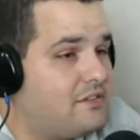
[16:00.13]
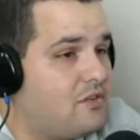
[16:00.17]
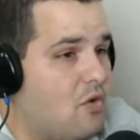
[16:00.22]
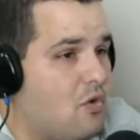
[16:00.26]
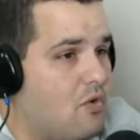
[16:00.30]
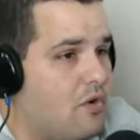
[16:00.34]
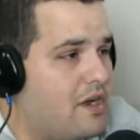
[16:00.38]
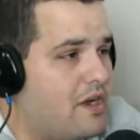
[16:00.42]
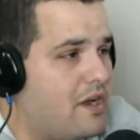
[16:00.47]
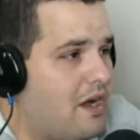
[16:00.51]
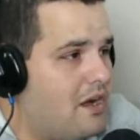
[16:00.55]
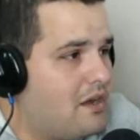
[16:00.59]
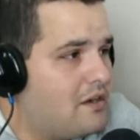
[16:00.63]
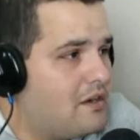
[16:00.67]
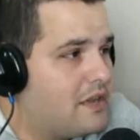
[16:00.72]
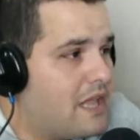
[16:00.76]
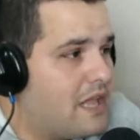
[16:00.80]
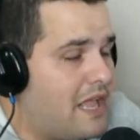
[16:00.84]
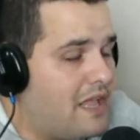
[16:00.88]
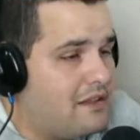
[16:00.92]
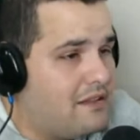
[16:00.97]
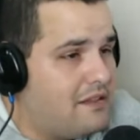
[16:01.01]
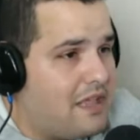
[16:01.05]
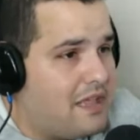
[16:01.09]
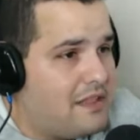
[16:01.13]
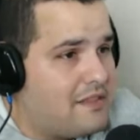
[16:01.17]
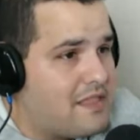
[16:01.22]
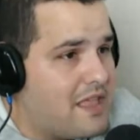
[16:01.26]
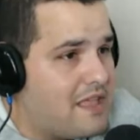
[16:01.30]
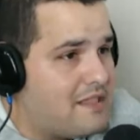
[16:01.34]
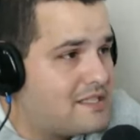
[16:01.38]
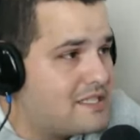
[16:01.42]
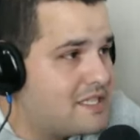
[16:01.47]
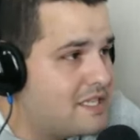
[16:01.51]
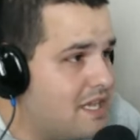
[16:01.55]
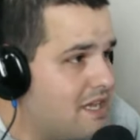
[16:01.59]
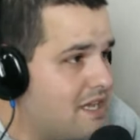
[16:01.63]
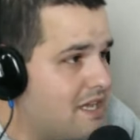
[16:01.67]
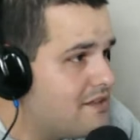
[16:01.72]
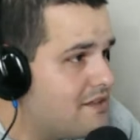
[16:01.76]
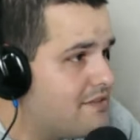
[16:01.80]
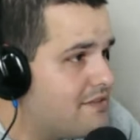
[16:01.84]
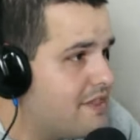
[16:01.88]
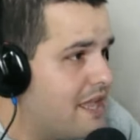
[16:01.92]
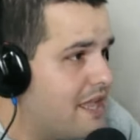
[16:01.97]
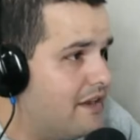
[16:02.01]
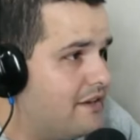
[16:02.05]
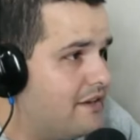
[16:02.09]
going on and and that's good
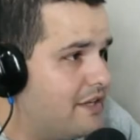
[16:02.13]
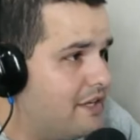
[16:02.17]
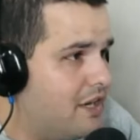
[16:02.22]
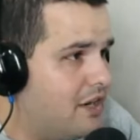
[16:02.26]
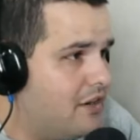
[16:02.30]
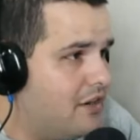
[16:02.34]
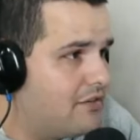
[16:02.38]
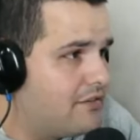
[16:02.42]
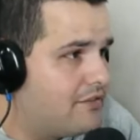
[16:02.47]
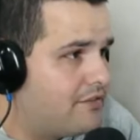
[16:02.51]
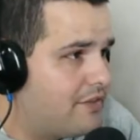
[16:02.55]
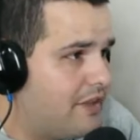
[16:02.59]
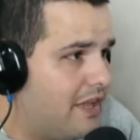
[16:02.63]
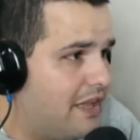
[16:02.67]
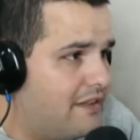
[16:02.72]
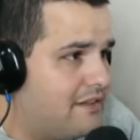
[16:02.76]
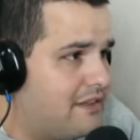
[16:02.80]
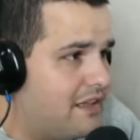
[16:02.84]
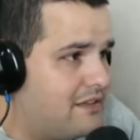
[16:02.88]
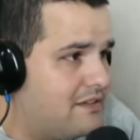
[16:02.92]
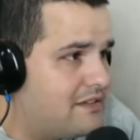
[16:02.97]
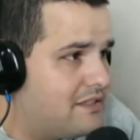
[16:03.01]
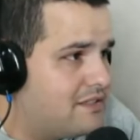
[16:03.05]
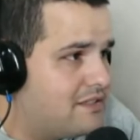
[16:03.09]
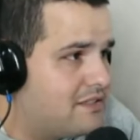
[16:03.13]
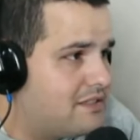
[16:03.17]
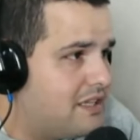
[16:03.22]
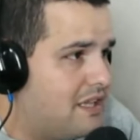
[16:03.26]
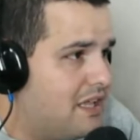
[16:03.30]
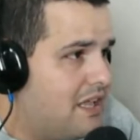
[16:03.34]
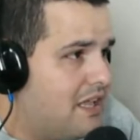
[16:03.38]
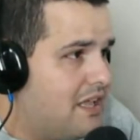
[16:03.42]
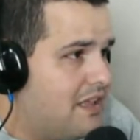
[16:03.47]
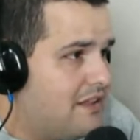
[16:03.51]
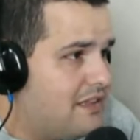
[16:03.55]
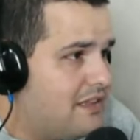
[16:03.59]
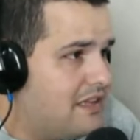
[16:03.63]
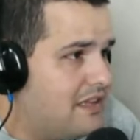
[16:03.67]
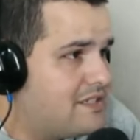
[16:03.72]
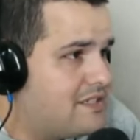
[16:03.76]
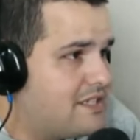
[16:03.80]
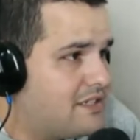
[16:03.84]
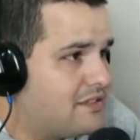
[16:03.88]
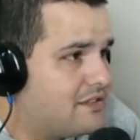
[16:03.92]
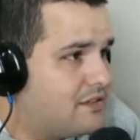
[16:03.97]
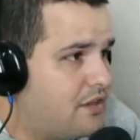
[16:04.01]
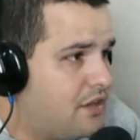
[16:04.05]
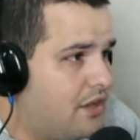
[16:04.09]
on them you know what i'm saying That's that's that's
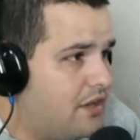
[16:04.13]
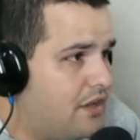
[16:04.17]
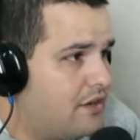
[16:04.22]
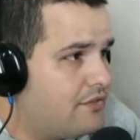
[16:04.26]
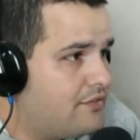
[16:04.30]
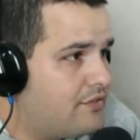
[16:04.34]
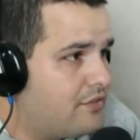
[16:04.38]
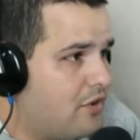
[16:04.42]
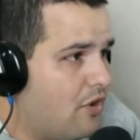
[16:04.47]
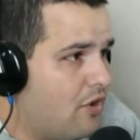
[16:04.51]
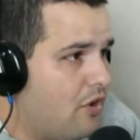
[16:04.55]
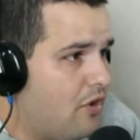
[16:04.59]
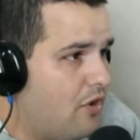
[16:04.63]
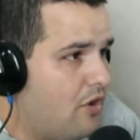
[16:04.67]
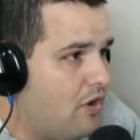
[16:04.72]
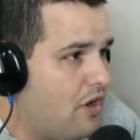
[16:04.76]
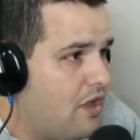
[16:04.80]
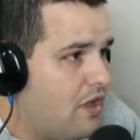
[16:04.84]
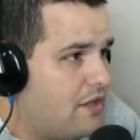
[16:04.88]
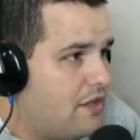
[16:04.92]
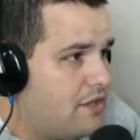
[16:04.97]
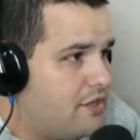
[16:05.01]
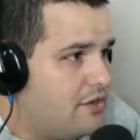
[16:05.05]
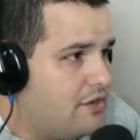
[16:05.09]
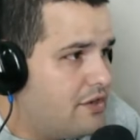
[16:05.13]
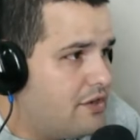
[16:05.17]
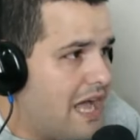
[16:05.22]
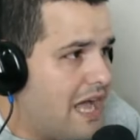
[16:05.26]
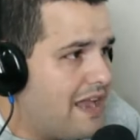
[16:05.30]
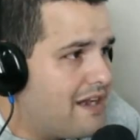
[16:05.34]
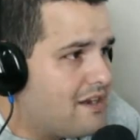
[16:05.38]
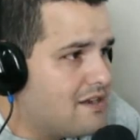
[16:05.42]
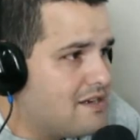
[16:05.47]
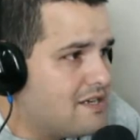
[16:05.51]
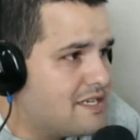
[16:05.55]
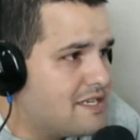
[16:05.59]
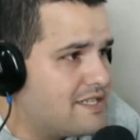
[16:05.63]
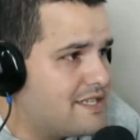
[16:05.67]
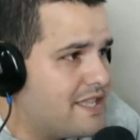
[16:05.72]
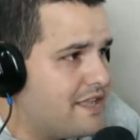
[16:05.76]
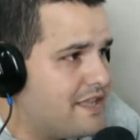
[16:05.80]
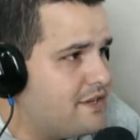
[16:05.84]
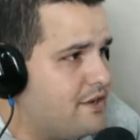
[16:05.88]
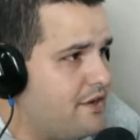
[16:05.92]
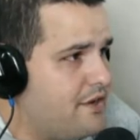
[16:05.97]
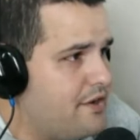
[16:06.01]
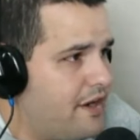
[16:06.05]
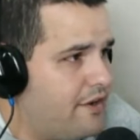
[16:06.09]
just good so you got to
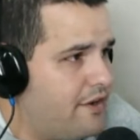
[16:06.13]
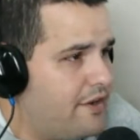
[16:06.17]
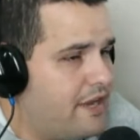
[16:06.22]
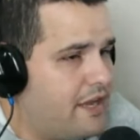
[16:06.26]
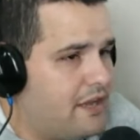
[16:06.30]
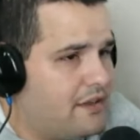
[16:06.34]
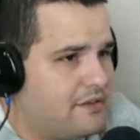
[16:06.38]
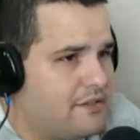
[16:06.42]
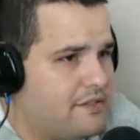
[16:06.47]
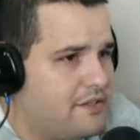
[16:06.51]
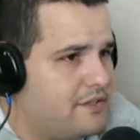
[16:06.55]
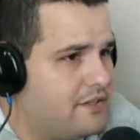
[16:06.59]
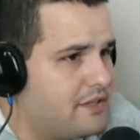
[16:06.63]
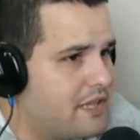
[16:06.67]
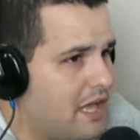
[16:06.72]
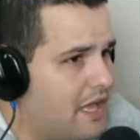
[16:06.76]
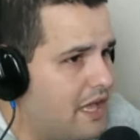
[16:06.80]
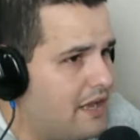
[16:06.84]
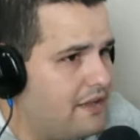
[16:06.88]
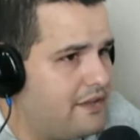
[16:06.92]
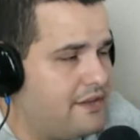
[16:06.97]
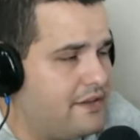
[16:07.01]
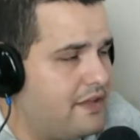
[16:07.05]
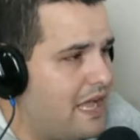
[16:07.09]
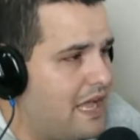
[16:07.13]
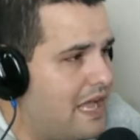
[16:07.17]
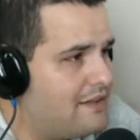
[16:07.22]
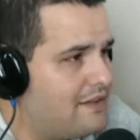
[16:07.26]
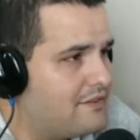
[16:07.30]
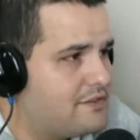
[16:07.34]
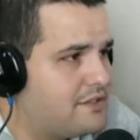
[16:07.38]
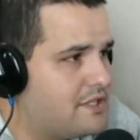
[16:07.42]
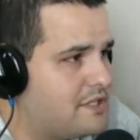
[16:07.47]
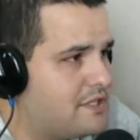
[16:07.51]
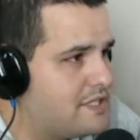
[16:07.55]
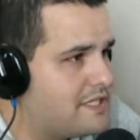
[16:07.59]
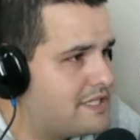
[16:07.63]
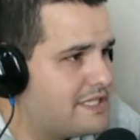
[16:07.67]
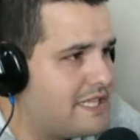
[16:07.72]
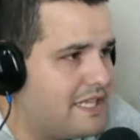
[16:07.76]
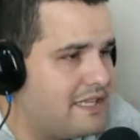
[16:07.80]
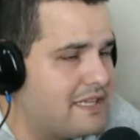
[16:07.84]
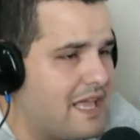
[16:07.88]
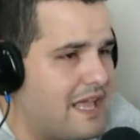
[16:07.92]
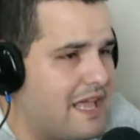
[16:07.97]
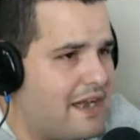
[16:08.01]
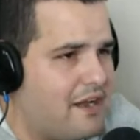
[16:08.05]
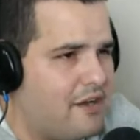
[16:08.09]
understand your area you got you have to
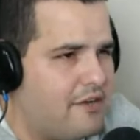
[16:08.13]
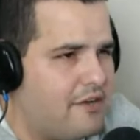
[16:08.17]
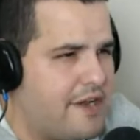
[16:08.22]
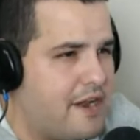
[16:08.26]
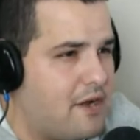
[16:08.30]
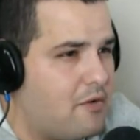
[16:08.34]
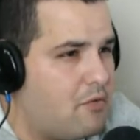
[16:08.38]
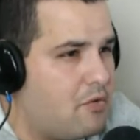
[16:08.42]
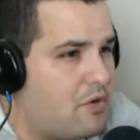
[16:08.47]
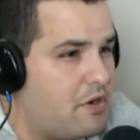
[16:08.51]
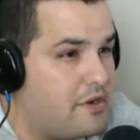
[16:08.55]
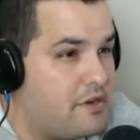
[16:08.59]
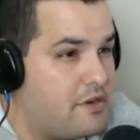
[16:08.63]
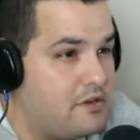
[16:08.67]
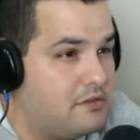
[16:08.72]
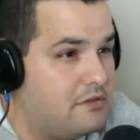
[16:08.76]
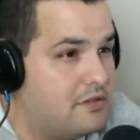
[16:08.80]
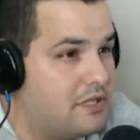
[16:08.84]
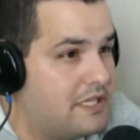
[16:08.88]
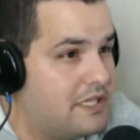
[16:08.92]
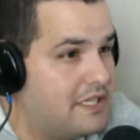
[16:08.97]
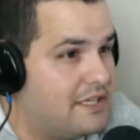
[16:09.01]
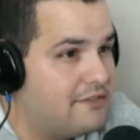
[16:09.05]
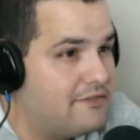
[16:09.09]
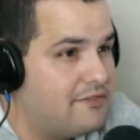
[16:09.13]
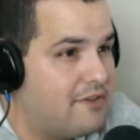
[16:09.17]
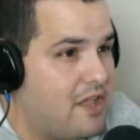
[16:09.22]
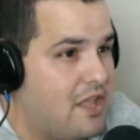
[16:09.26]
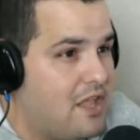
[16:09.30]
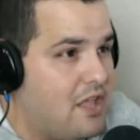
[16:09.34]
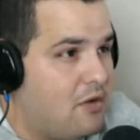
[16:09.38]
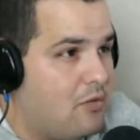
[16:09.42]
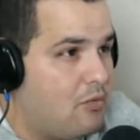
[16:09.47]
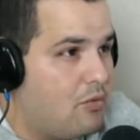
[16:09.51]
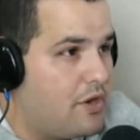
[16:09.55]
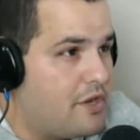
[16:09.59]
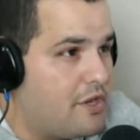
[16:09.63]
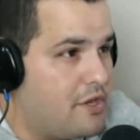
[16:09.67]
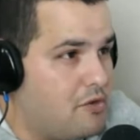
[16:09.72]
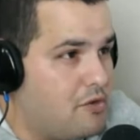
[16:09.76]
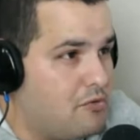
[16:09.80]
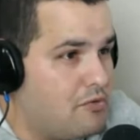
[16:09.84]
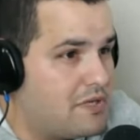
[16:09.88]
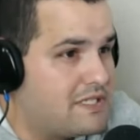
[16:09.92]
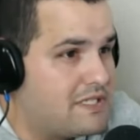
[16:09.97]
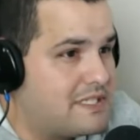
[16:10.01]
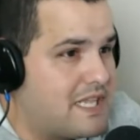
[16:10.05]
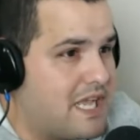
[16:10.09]
understand that area where you live where you
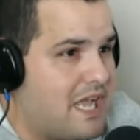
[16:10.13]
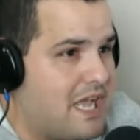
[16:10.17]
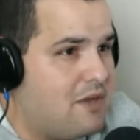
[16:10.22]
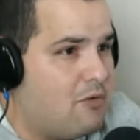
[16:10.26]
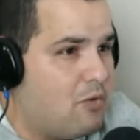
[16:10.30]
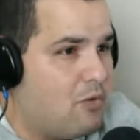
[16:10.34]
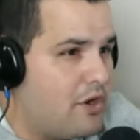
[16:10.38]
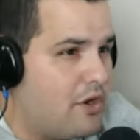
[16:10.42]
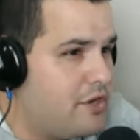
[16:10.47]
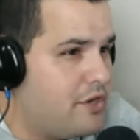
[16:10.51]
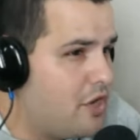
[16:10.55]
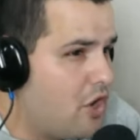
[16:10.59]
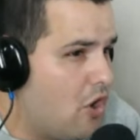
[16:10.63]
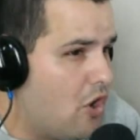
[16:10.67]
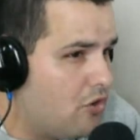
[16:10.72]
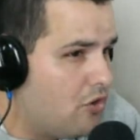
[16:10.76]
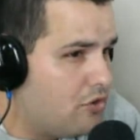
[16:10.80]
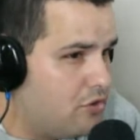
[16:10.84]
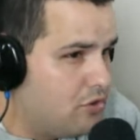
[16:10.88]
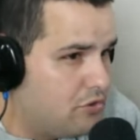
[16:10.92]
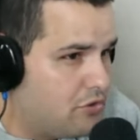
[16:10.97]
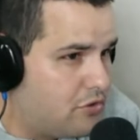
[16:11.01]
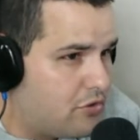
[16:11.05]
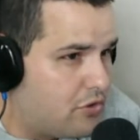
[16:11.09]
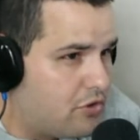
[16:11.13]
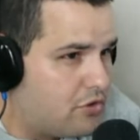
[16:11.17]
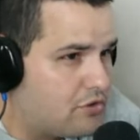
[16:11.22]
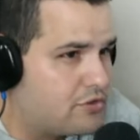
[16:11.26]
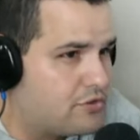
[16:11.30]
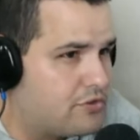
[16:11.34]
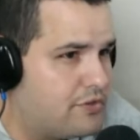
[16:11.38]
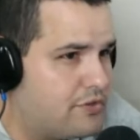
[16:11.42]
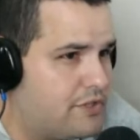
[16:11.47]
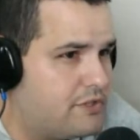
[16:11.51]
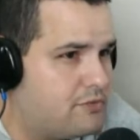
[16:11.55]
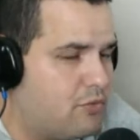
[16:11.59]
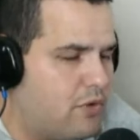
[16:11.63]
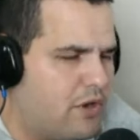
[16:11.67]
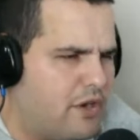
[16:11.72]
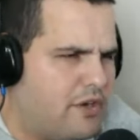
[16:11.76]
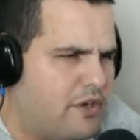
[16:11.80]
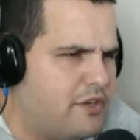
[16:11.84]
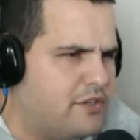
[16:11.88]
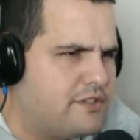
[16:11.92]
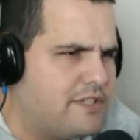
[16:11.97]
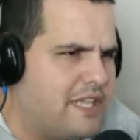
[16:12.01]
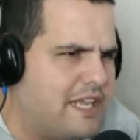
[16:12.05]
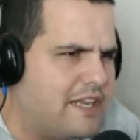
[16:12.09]
reside where you go and do groceries where
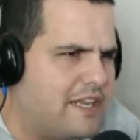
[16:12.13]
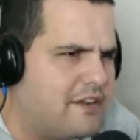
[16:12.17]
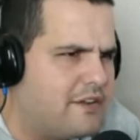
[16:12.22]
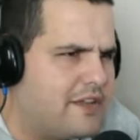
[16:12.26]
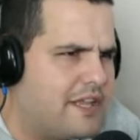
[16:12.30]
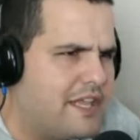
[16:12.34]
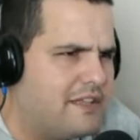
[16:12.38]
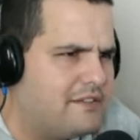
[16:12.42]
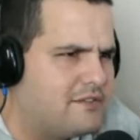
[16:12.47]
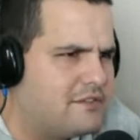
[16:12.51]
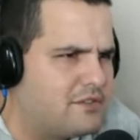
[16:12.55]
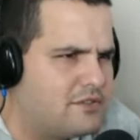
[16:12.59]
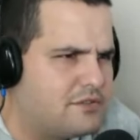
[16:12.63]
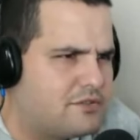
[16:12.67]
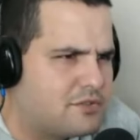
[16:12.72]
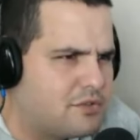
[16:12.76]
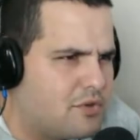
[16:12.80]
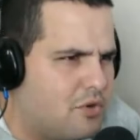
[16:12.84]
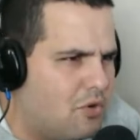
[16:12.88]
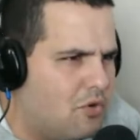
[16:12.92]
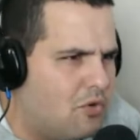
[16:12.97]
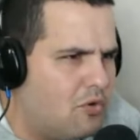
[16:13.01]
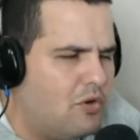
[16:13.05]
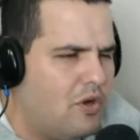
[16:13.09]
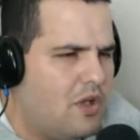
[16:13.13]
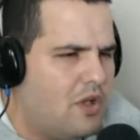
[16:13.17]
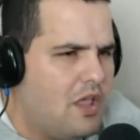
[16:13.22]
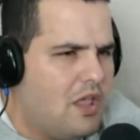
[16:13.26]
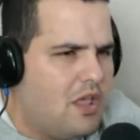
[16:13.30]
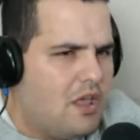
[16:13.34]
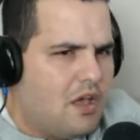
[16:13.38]
you take your kids to school